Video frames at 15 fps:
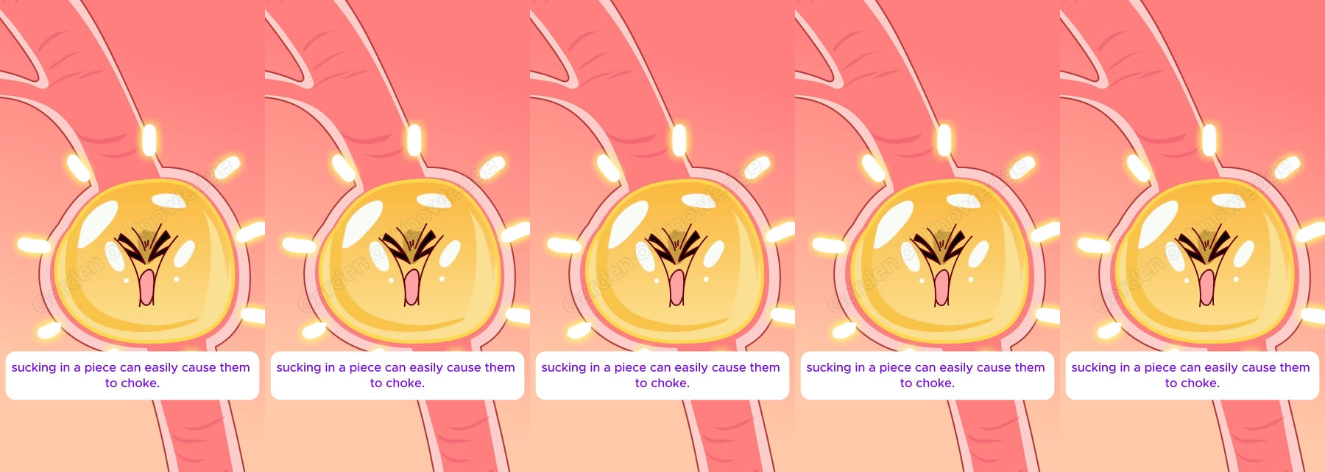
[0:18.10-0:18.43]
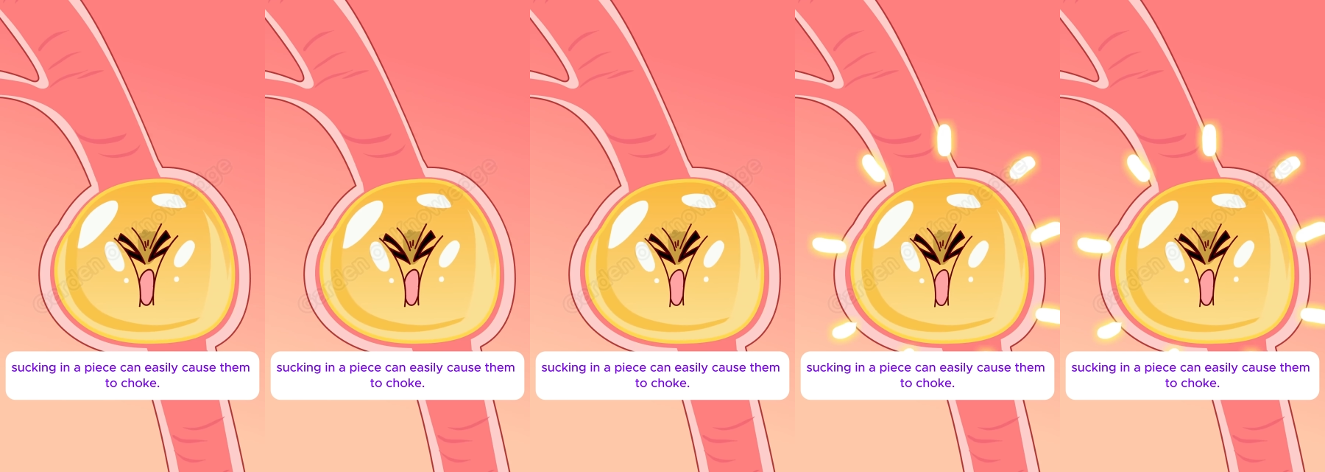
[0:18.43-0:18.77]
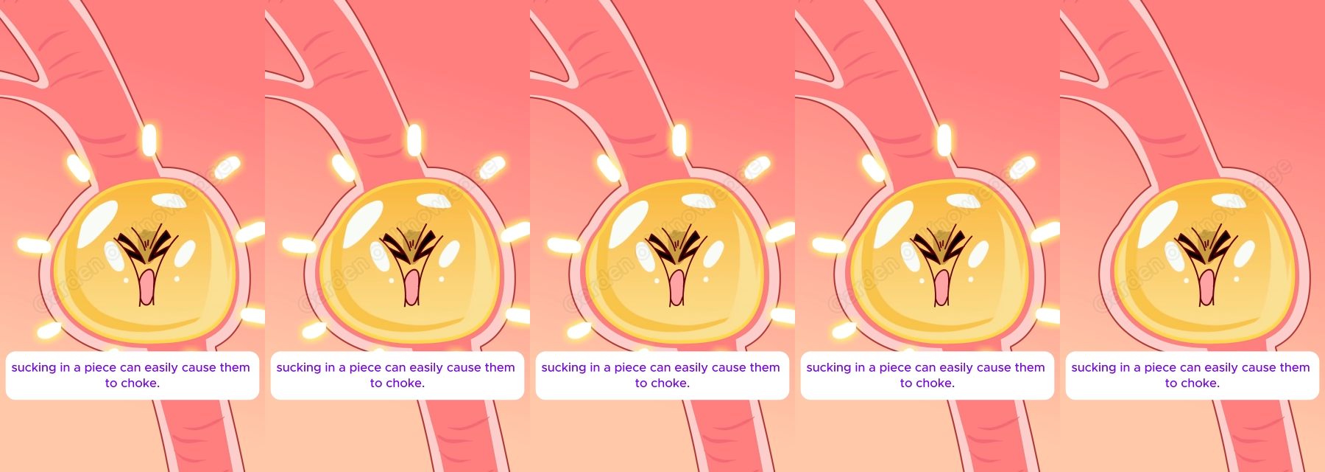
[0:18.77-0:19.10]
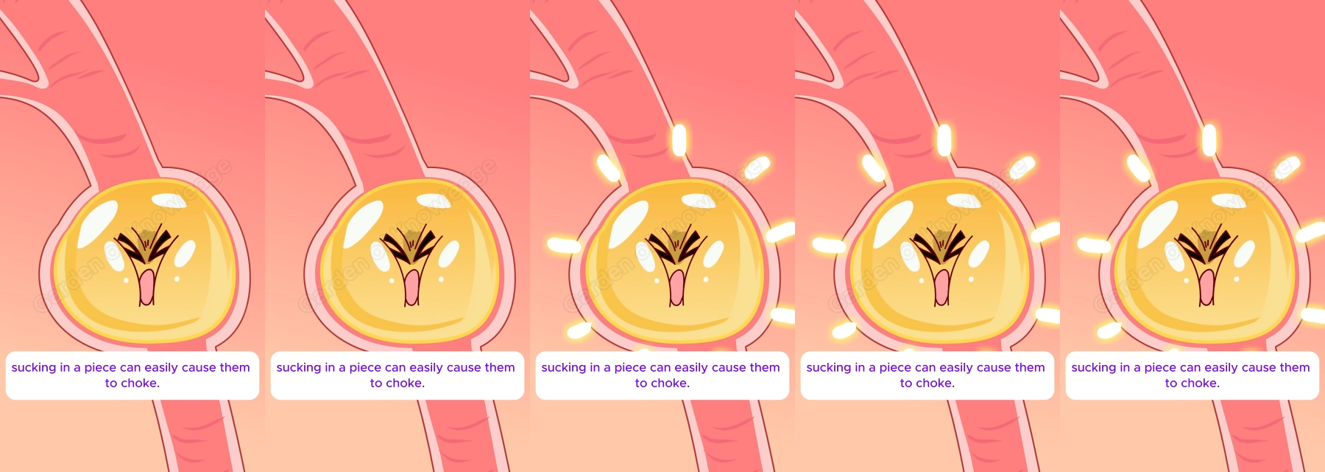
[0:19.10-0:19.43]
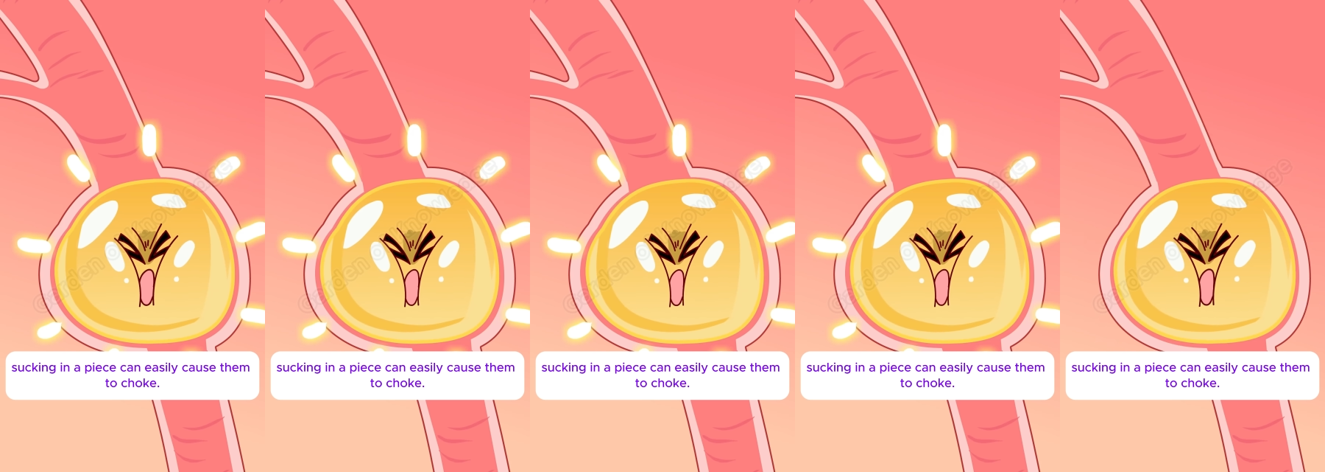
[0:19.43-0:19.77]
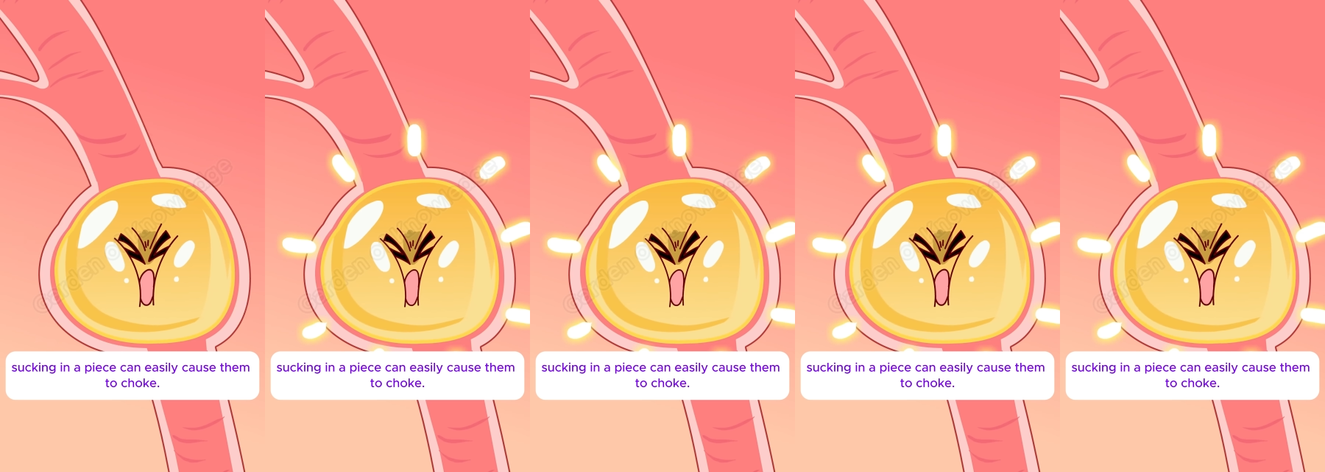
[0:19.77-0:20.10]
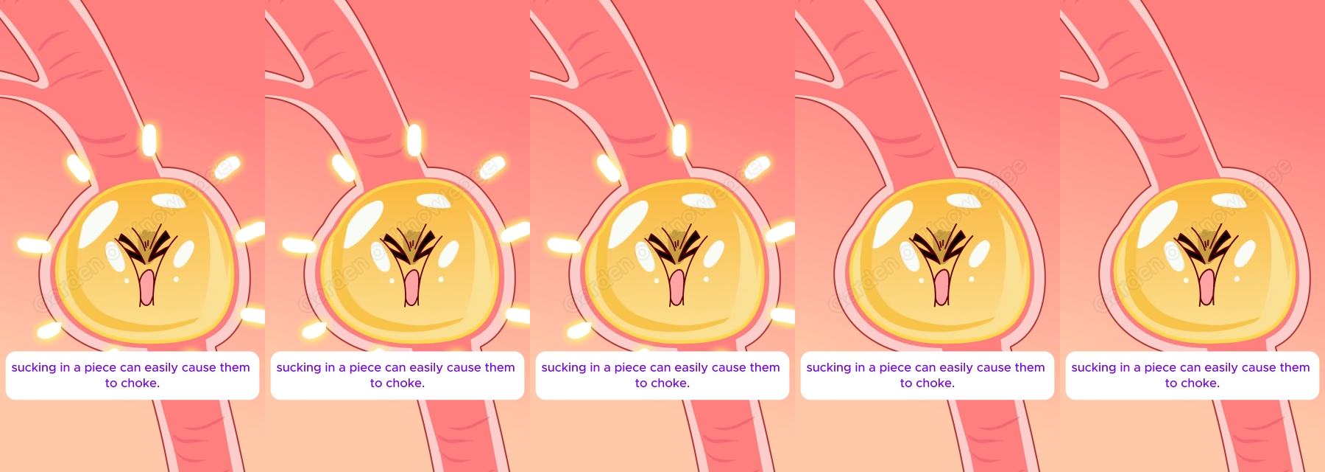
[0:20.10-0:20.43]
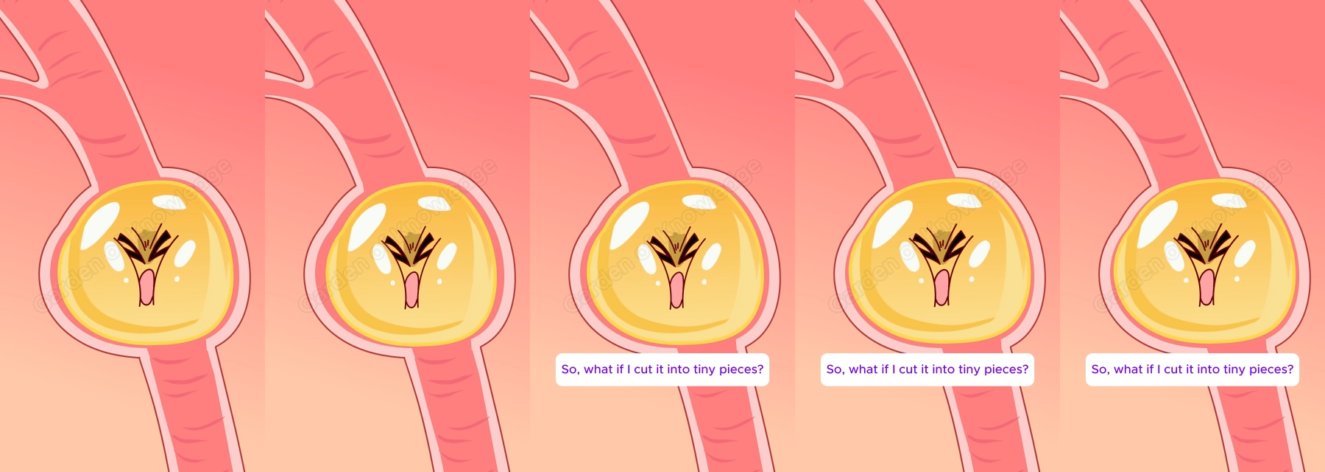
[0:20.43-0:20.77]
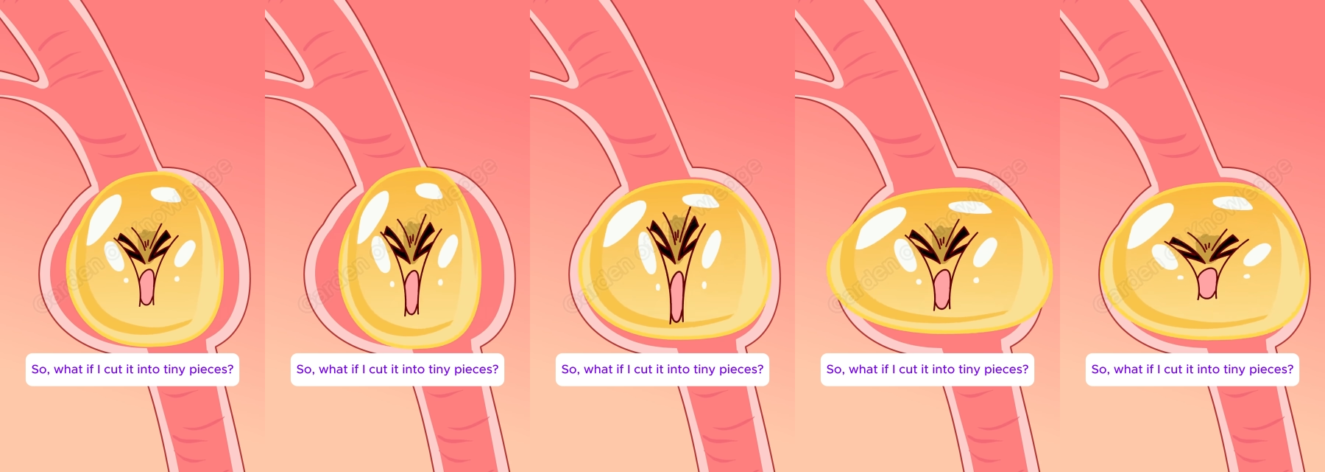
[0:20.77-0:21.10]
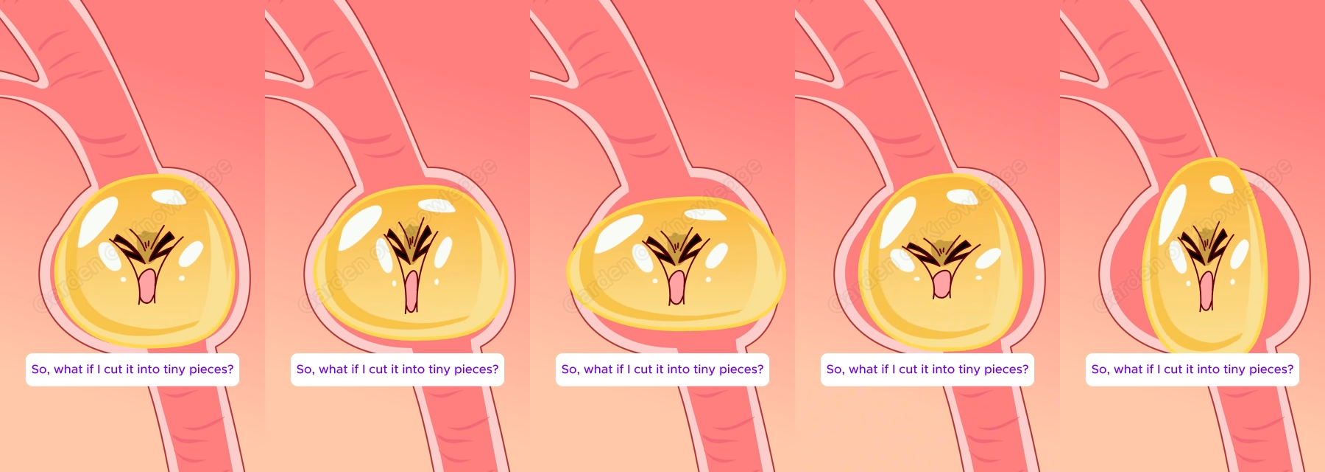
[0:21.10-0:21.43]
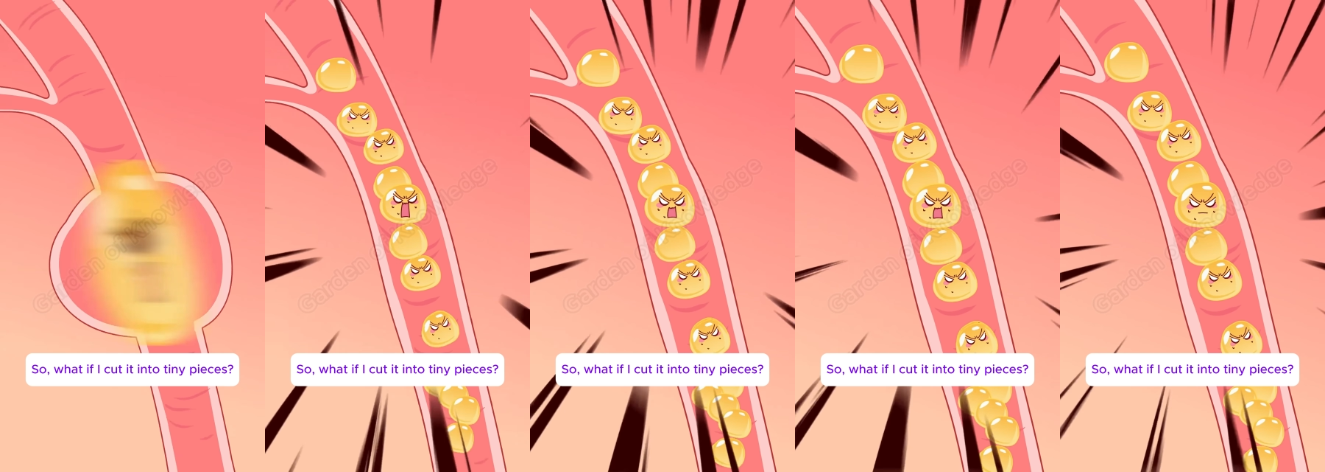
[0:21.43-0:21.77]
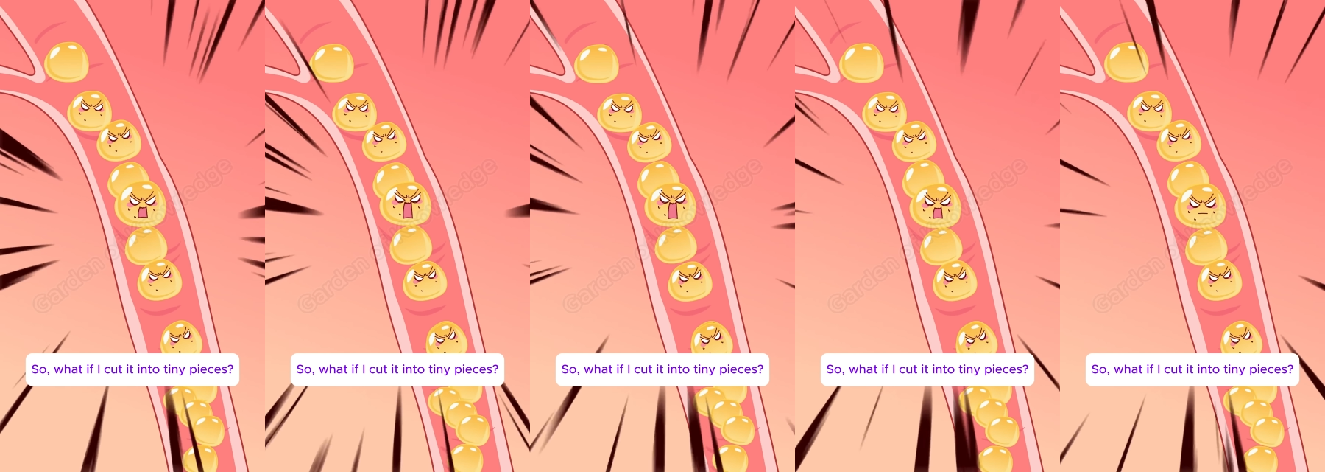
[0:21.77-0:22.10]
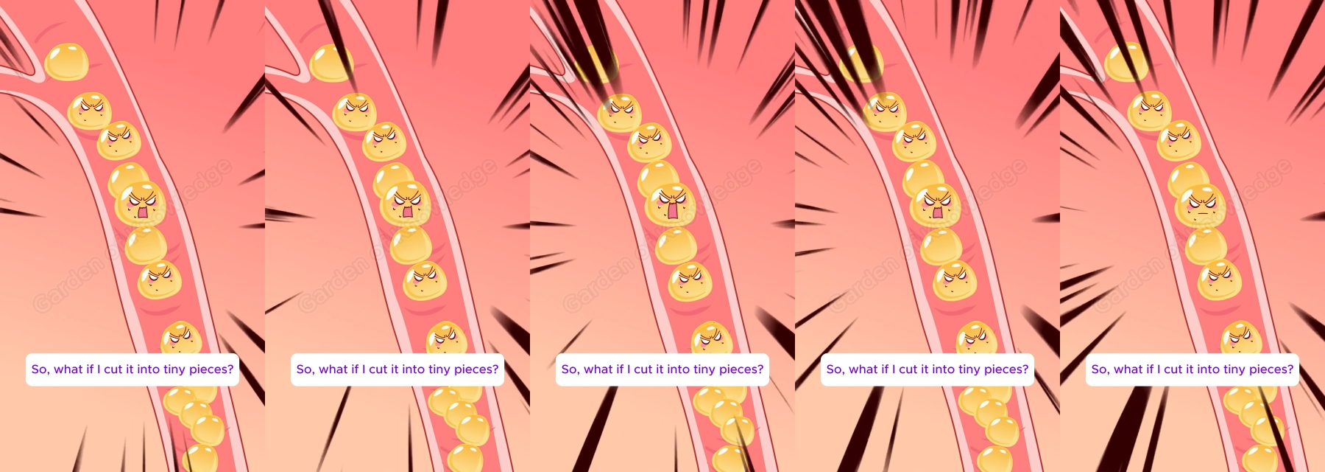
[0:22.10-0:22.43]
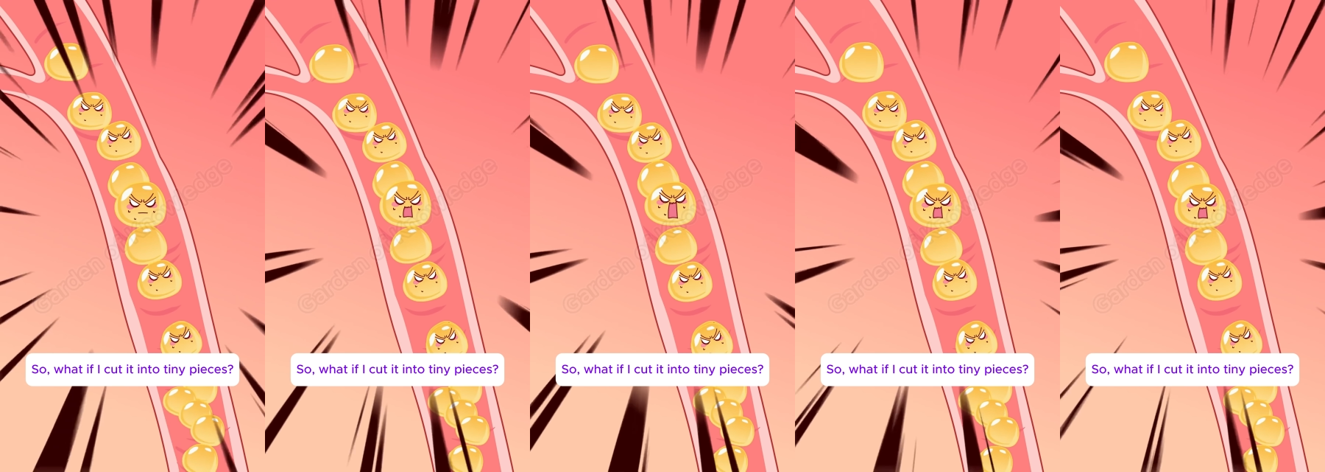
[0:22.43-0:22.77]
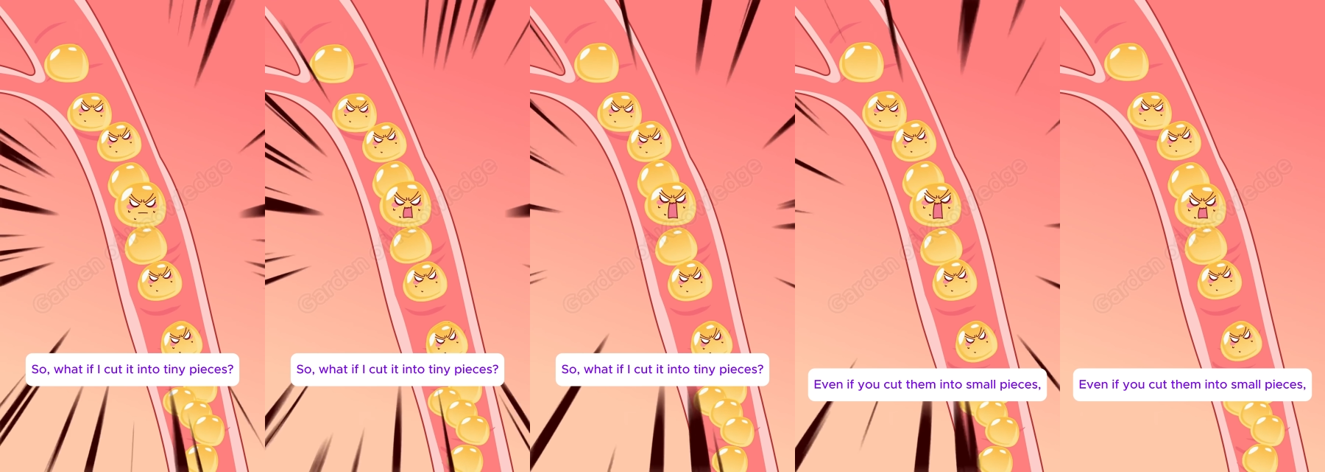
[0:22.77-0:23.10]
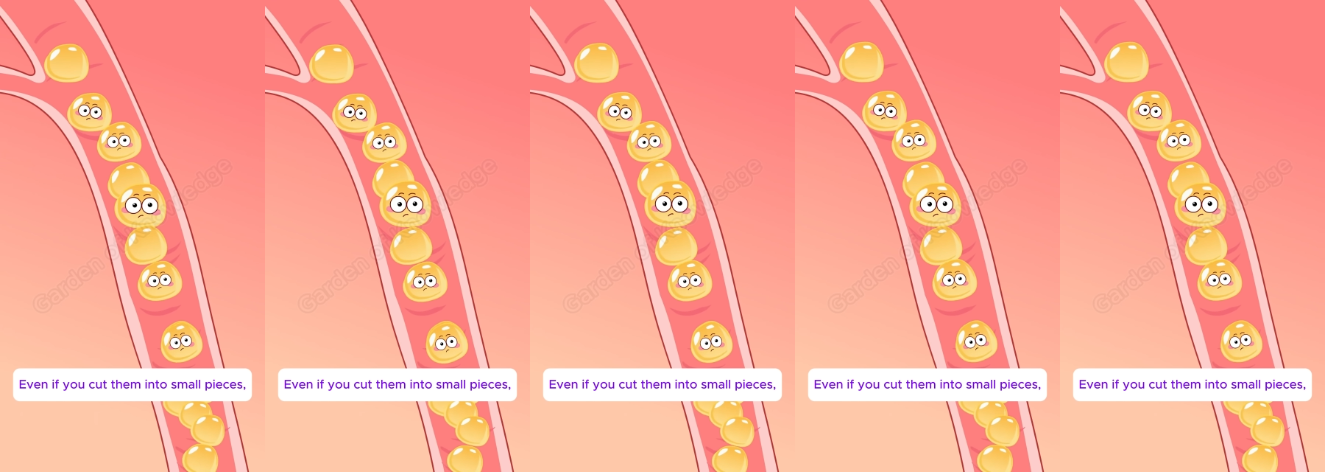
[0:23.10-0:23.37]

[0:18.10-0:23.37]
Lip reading: [unreadable: no face in view]